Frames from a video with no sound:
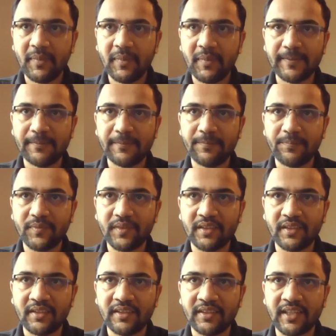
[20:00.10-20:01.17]

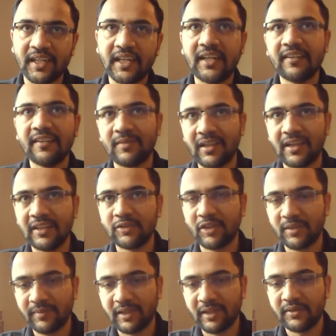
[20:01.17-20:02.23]
there are some
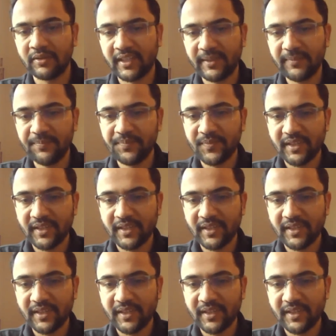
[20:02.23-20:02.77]
algorithms out there,